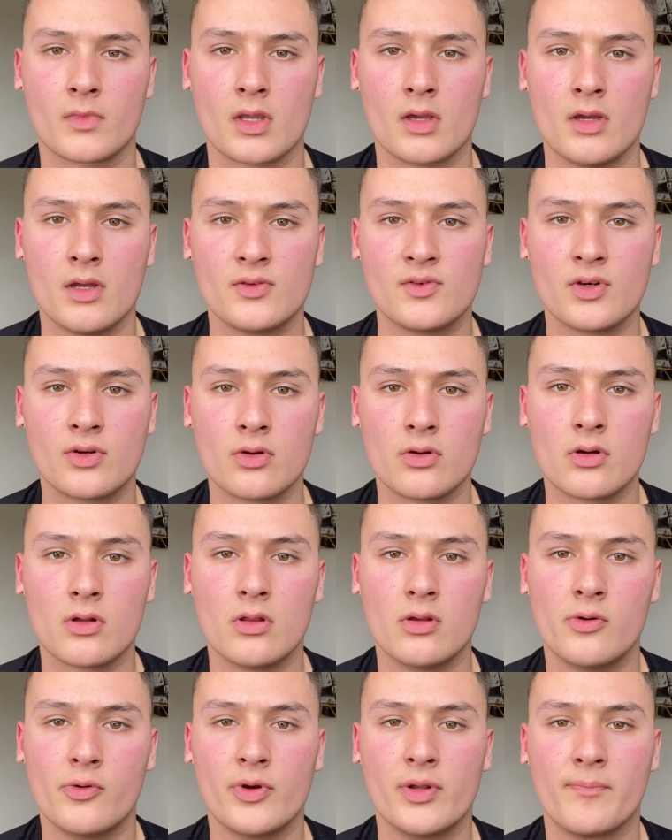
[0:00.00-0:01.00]
To
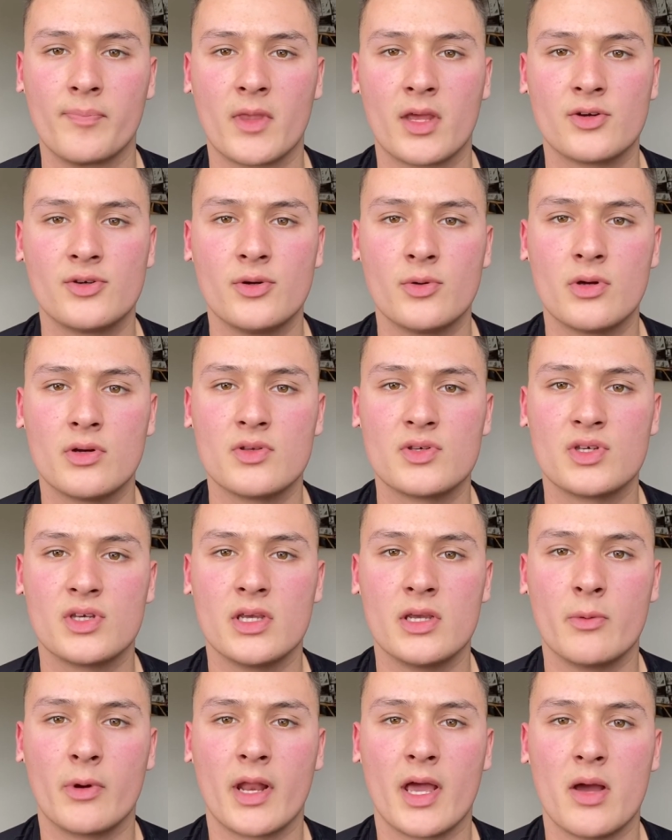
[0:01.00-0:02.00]
conclude, as you can see,
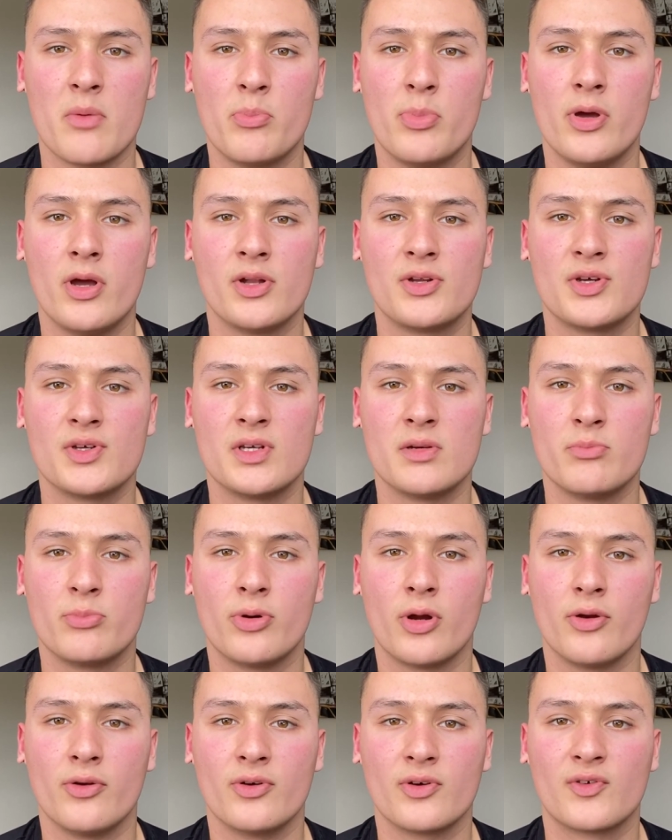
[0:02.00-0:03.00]
when I am purchasing
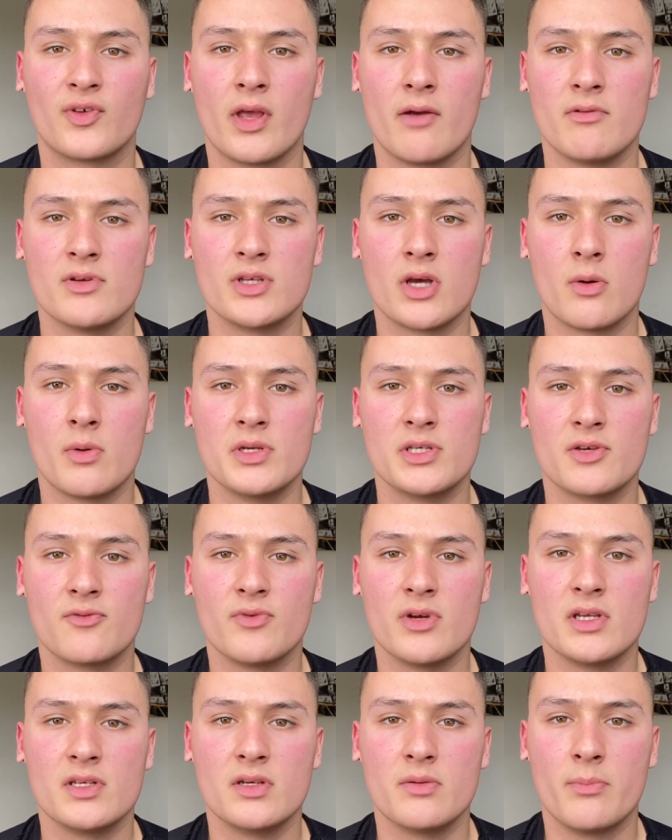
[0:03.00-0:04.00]
products, there is always a
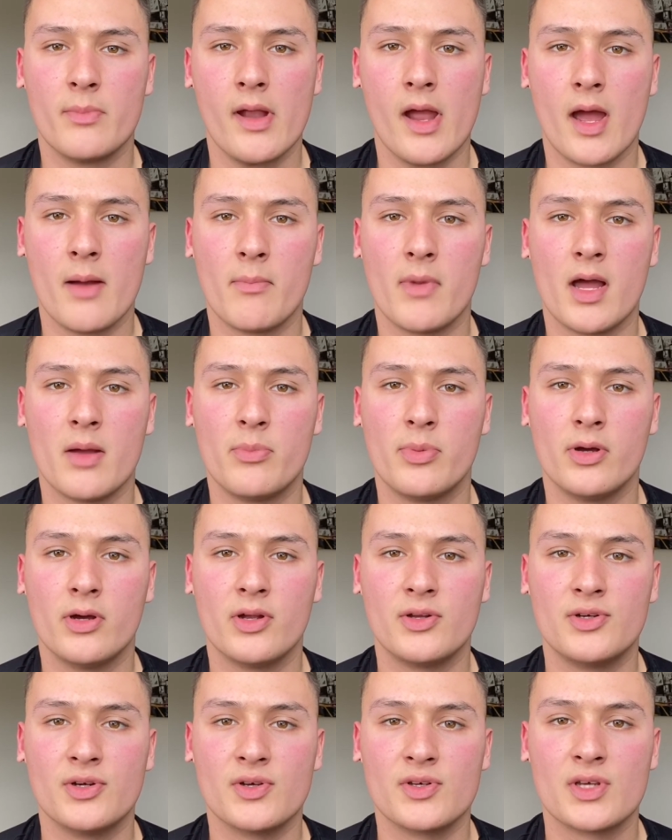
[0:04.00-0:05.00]
reason behind my
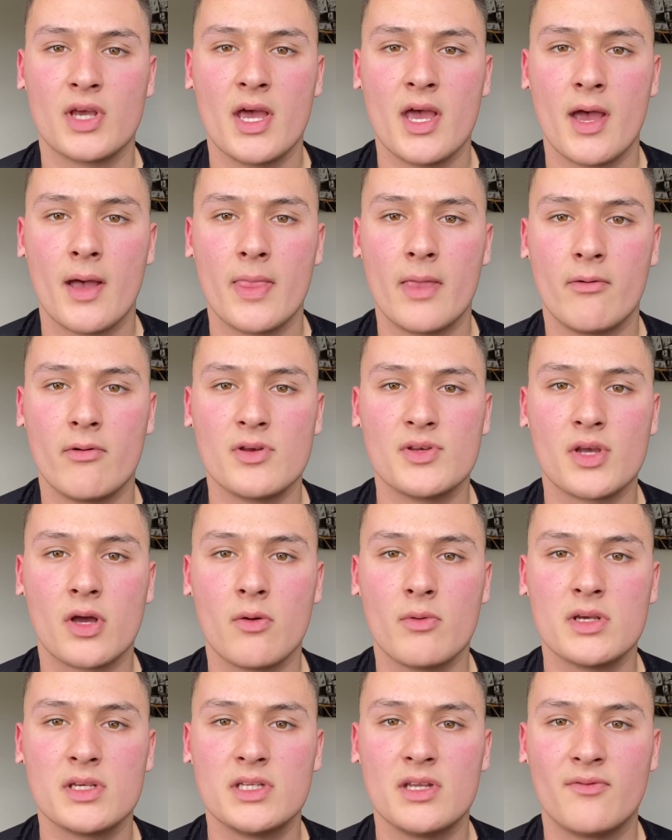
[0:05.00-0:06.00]
purchase, and there is
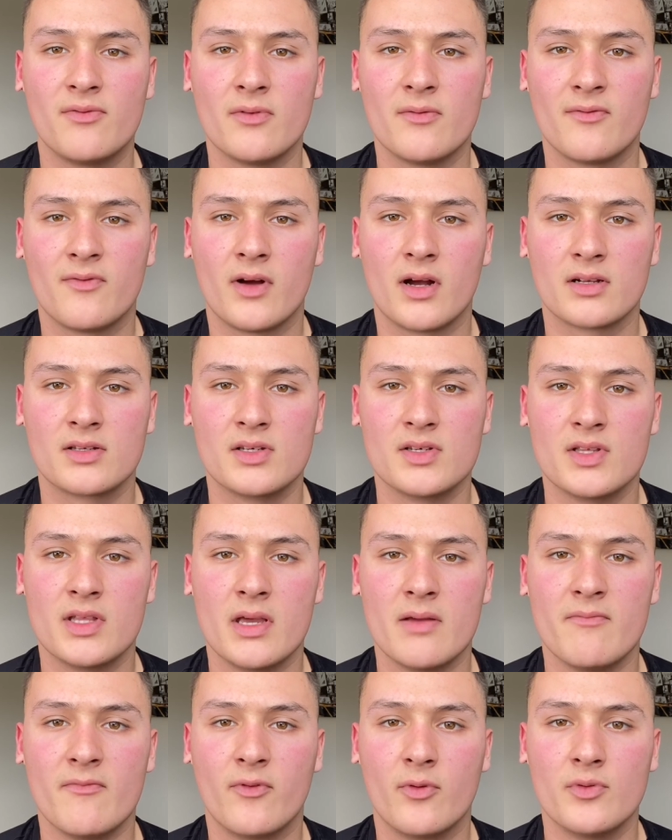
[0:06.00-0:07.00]
always different factors that
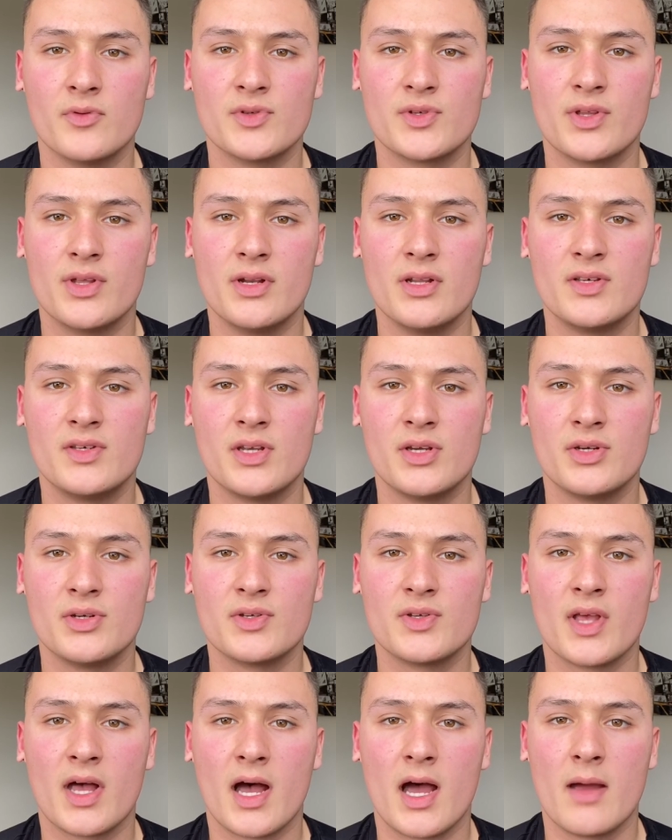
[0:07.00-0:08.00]
influence the decisions
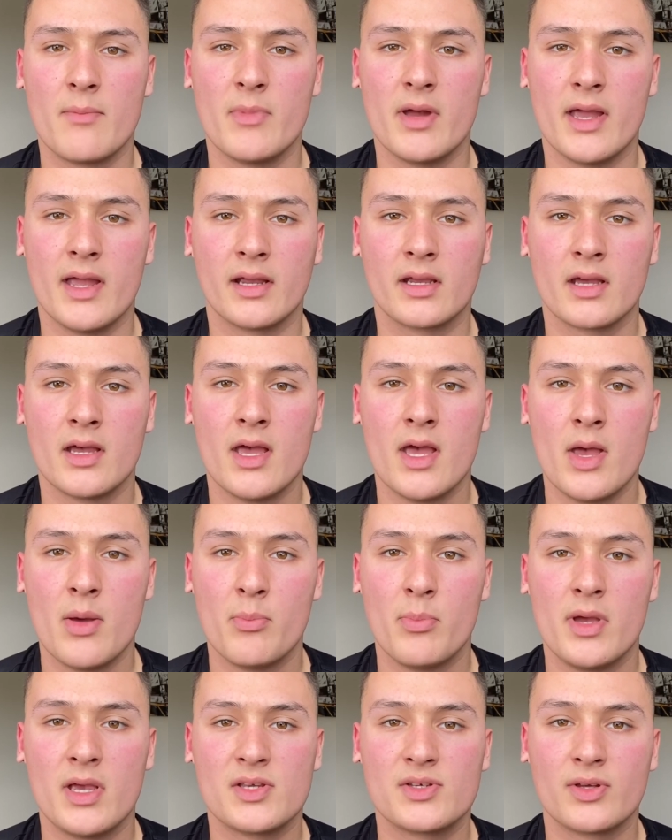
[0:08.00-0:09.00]
that I make
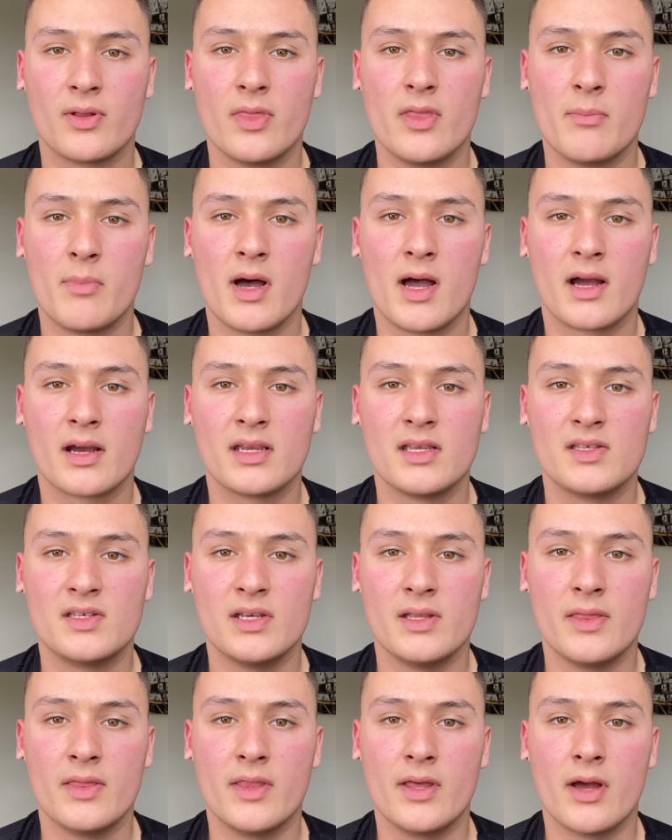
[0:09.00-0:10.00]
based on the
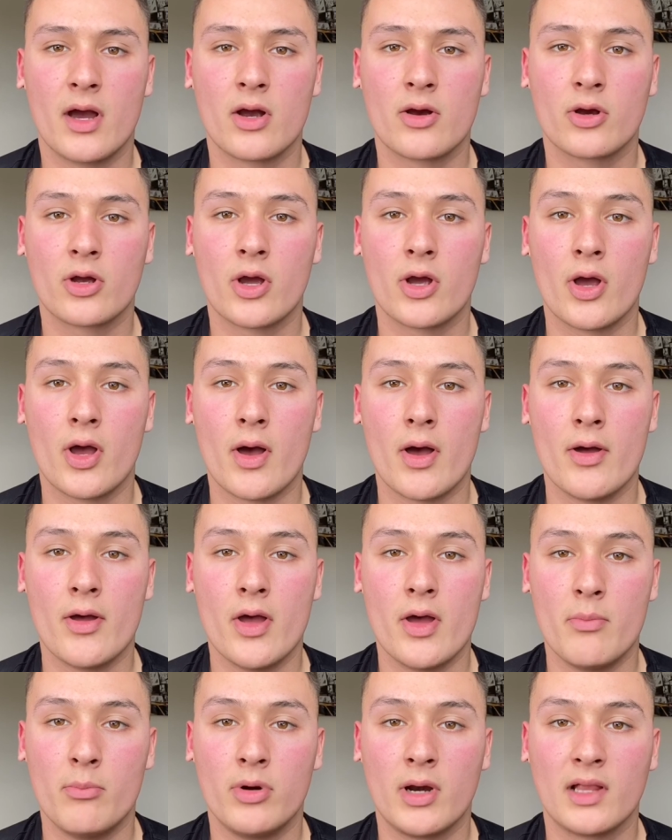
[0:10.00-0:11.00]
marketing that
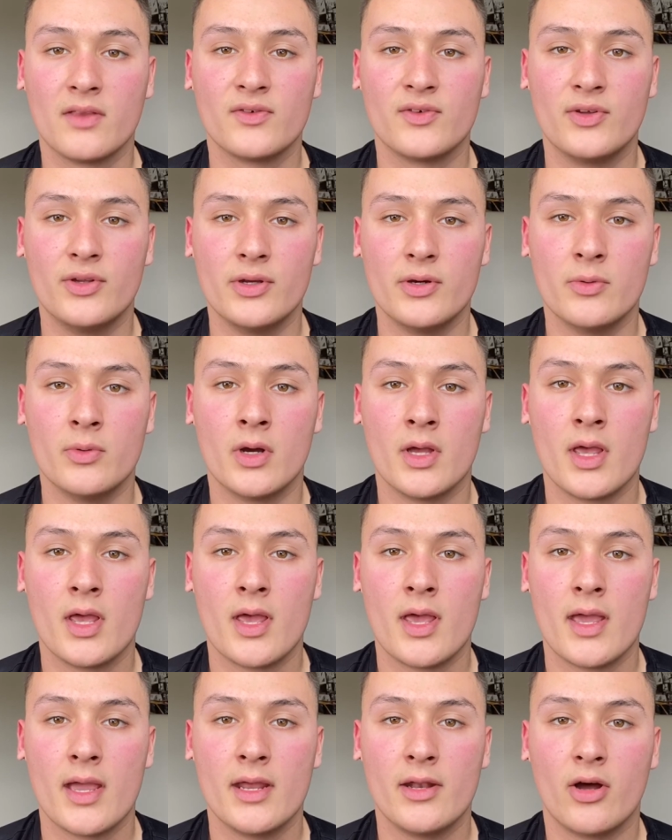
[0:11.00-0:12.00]
brands do
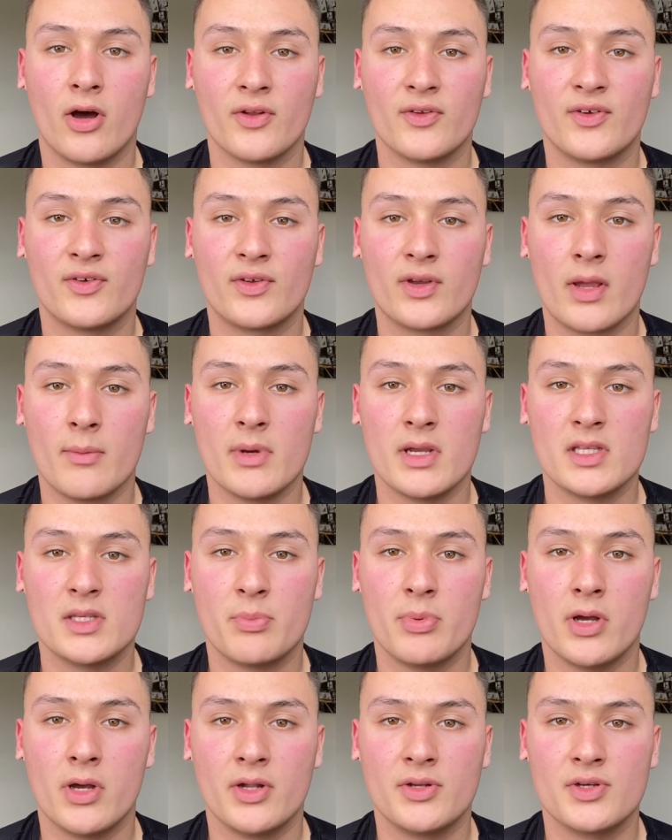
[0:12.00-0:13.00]
in order to get me to
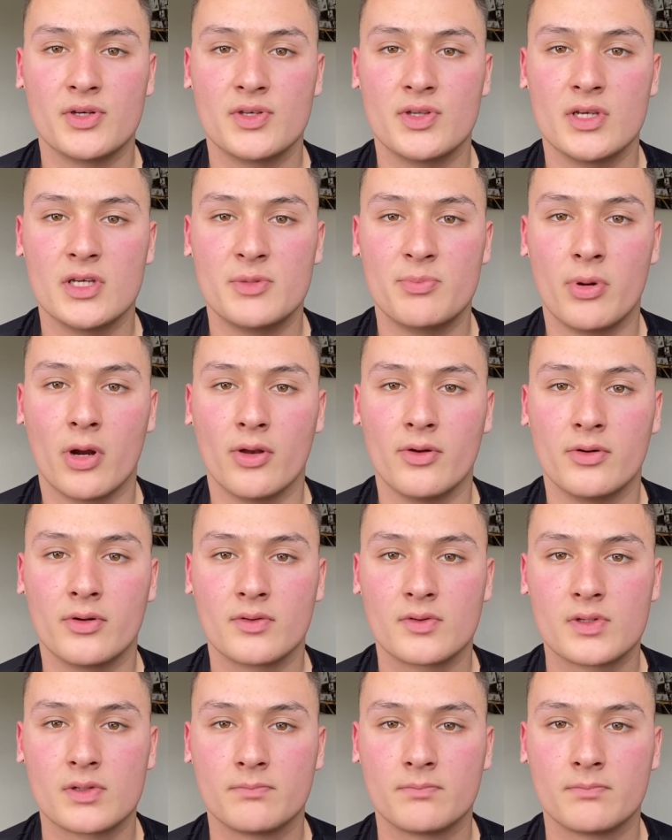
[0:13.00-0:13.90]
purchase these products.